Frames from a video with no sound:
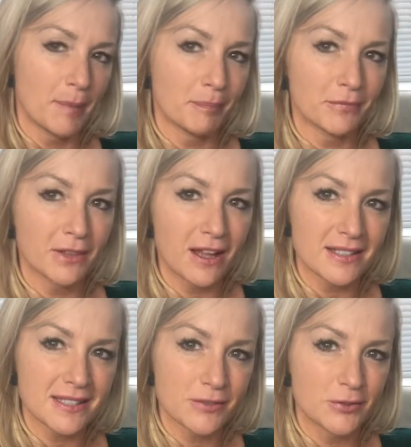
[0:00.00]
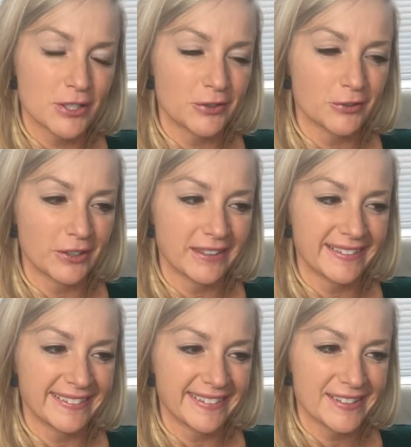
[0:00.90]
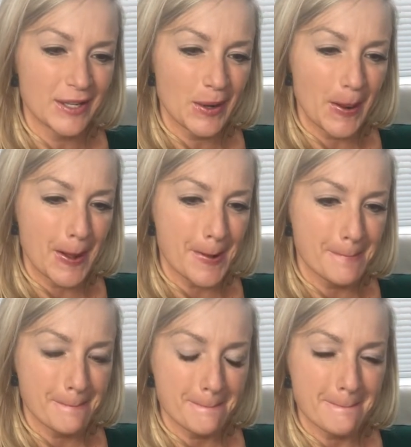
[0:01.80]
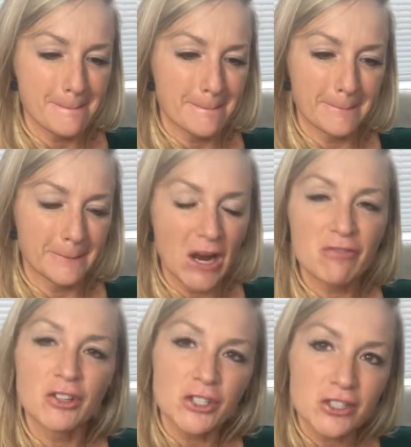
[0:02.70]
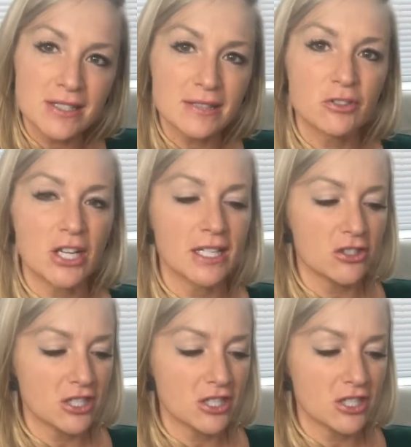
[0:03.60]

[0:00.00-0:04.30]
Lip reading: lots of different versions of Chuck E.